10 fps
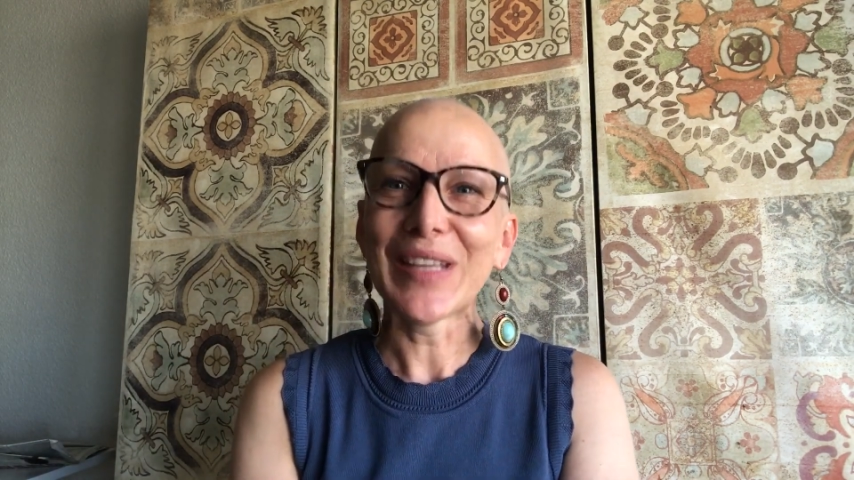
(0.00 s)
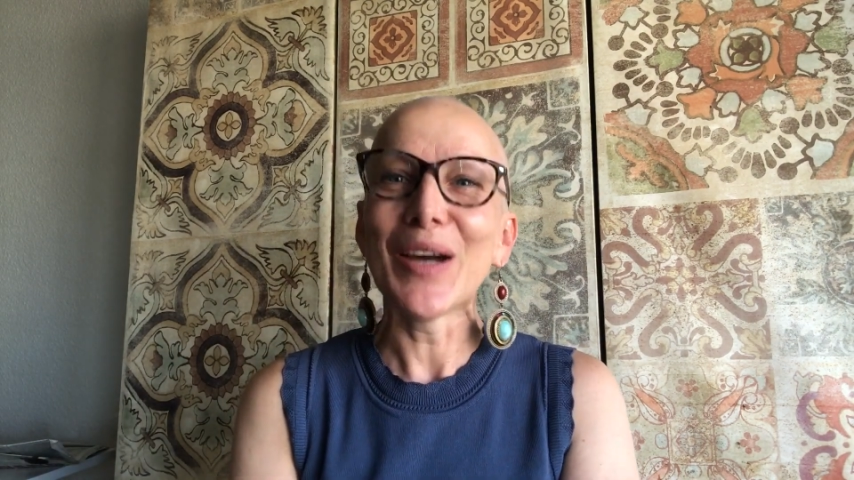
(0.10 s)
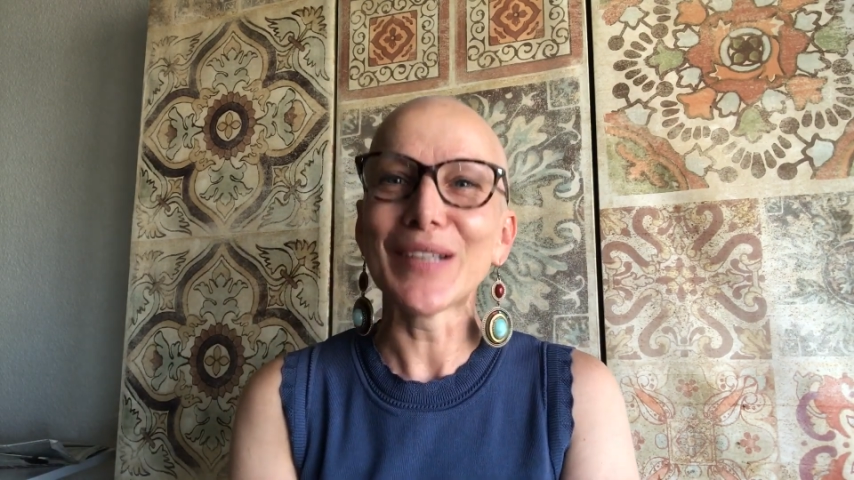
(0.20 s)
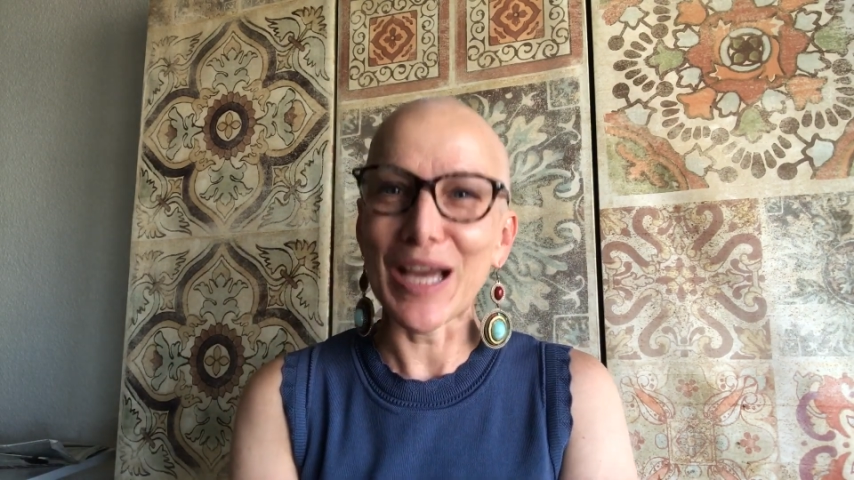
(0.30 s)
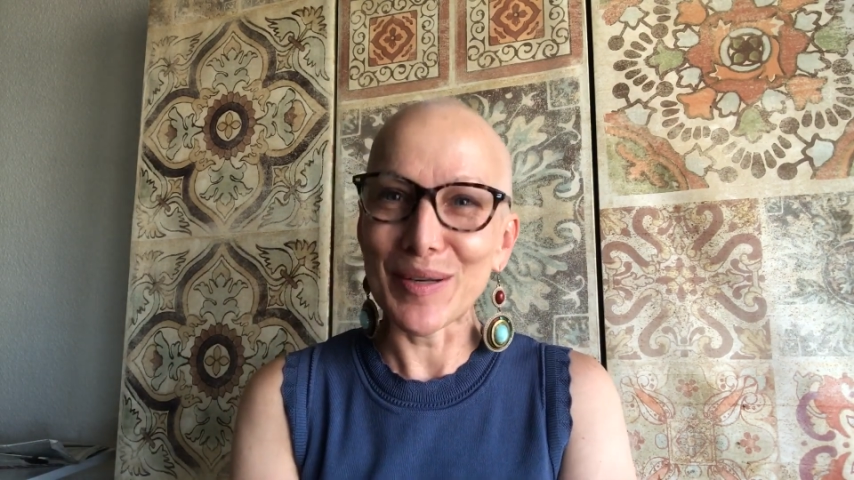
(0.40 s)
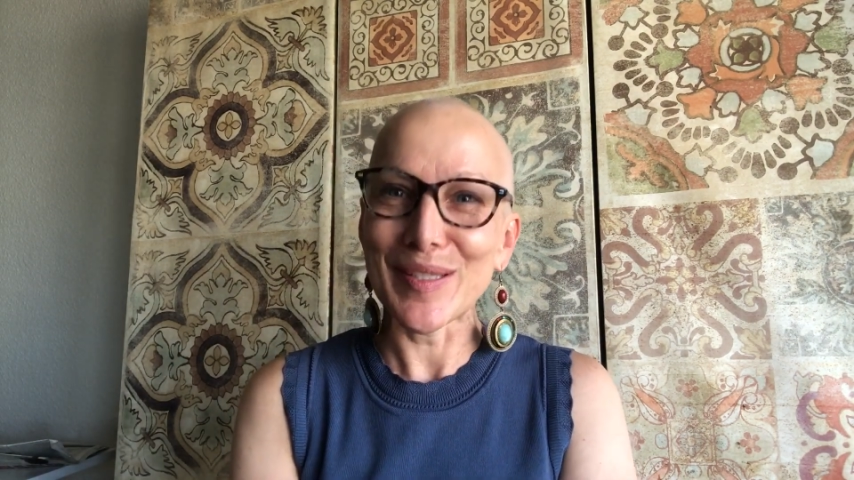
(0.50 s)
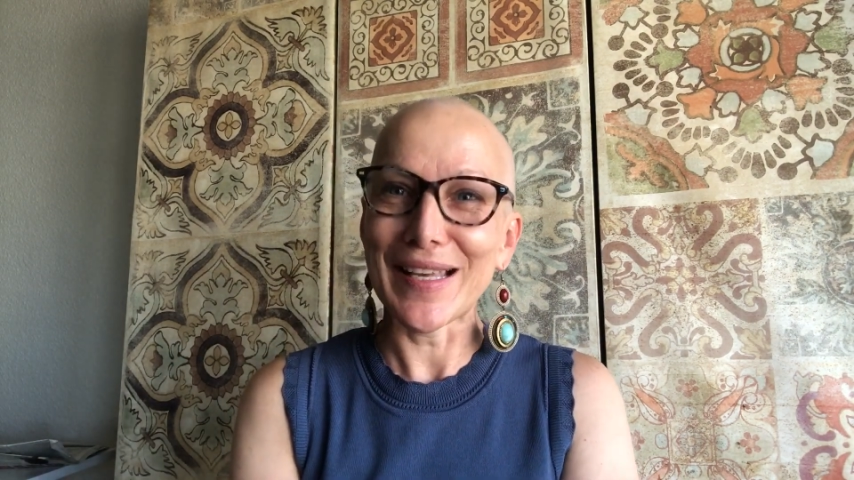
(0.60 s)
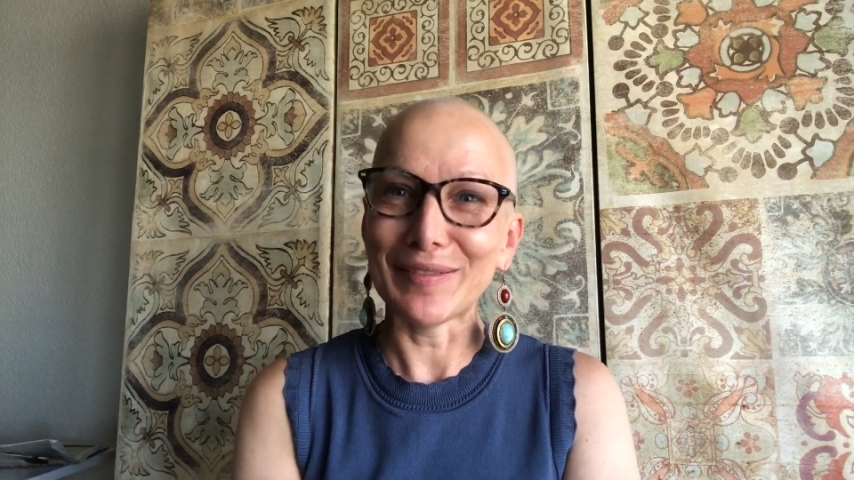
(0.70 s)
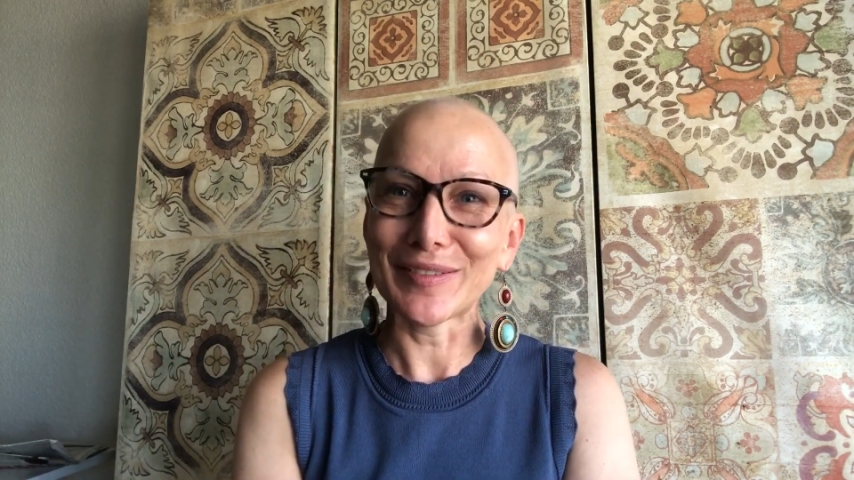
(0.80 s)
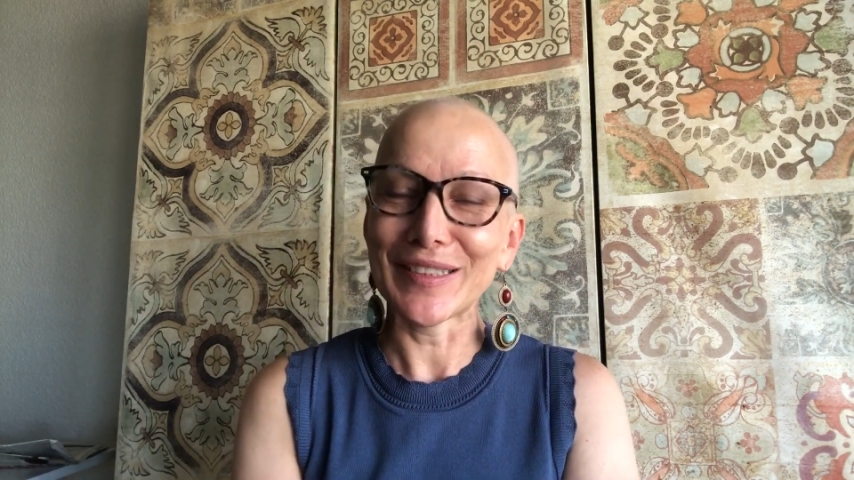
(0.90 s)
on
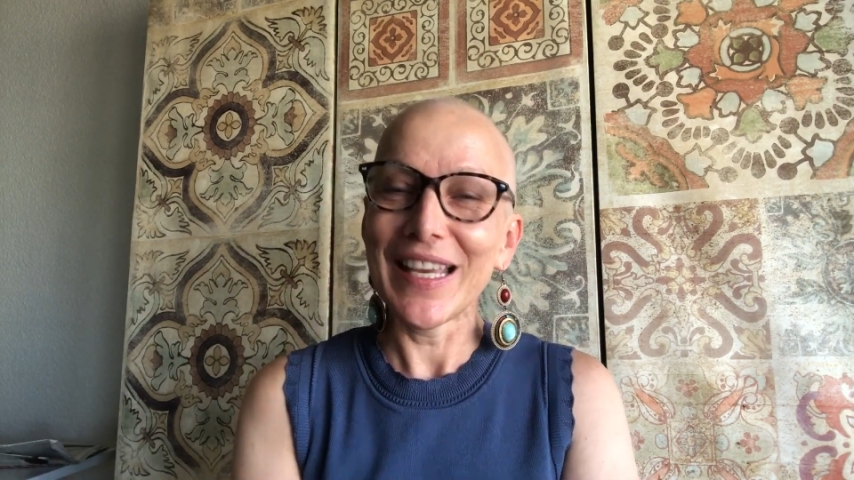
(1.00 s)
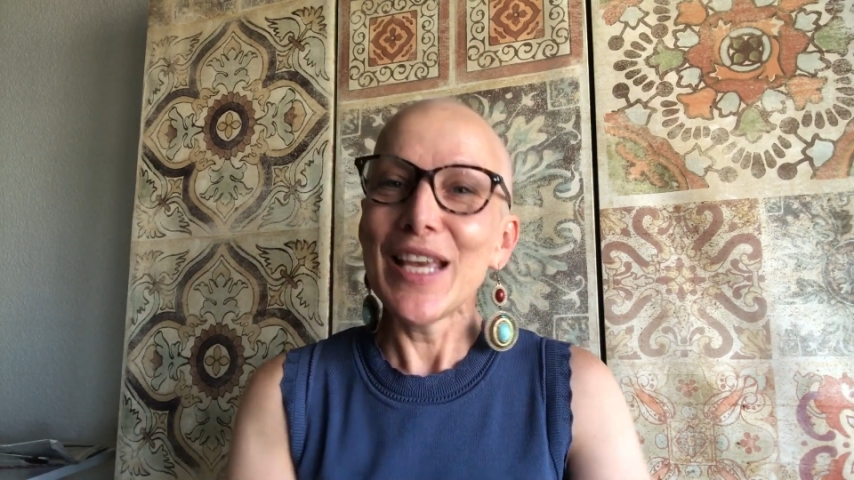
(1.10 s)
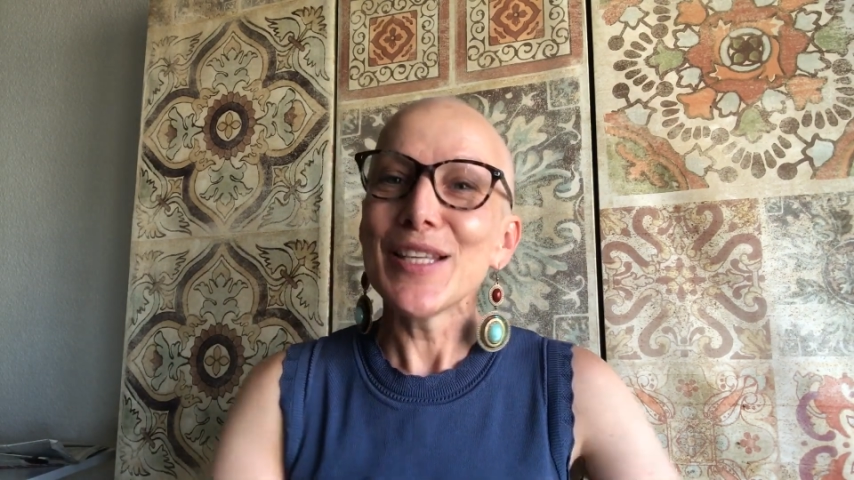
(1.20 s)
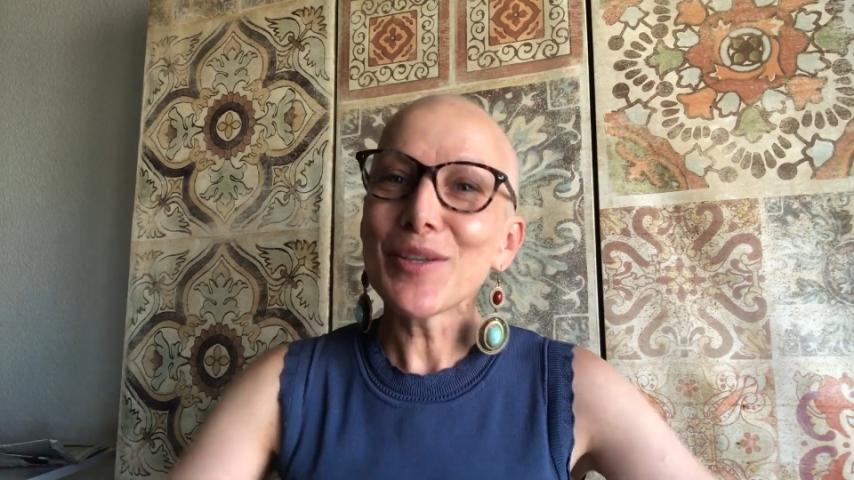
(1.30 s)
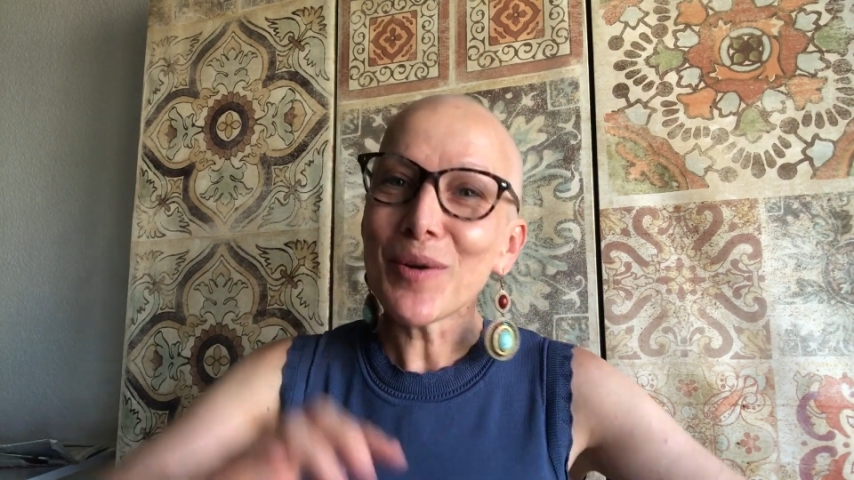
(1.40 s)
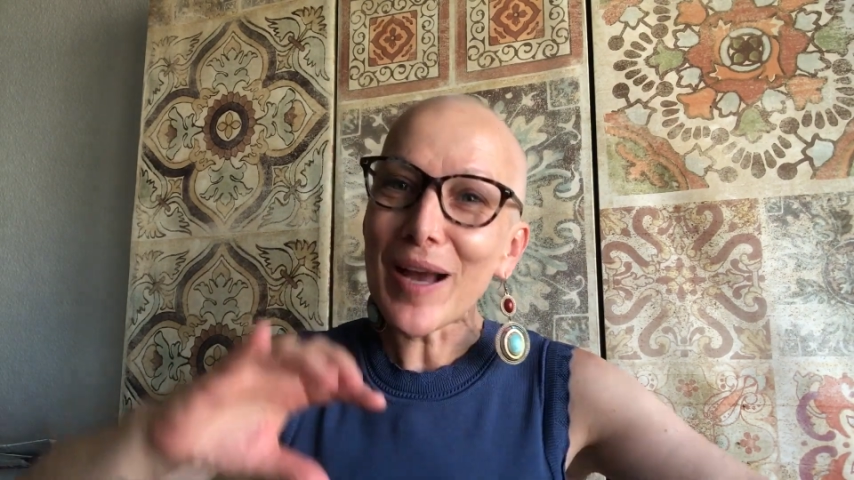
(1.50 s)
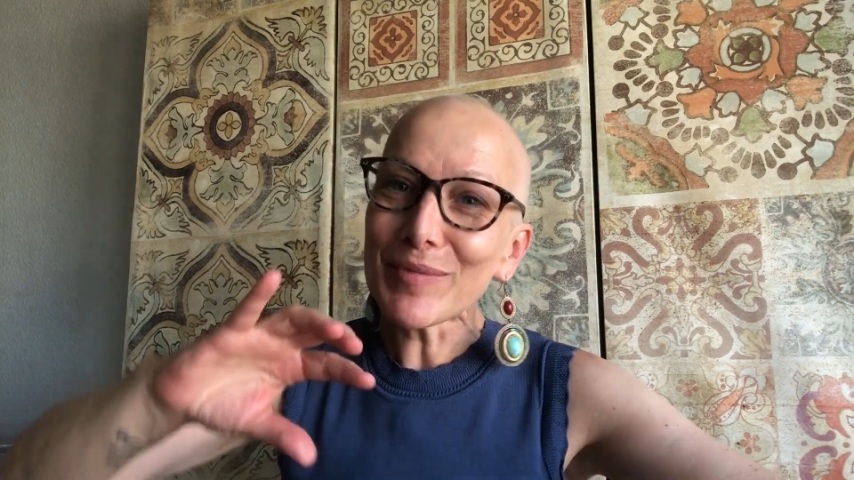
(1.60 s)
ourselves. So